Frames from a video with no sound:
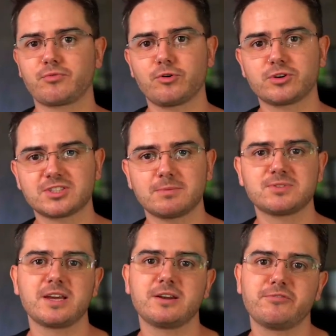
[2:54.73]
broad
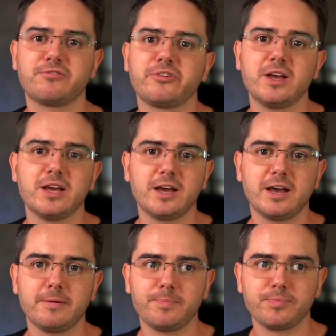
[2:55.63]
subset of
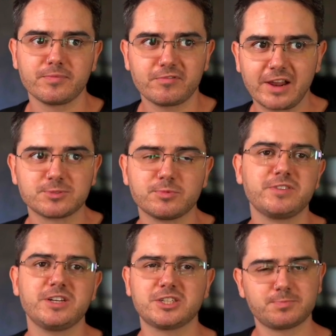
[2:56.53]
um, flexible
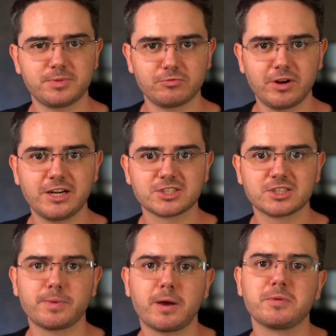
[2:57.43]
features, but really just
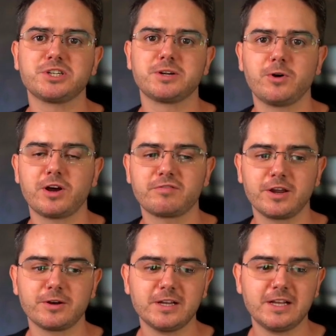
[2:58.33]
the publishing
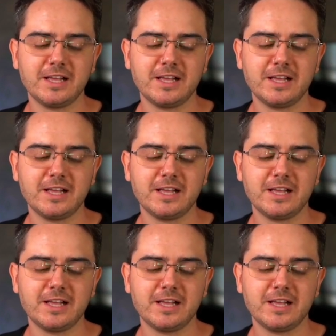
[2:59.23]
workflow.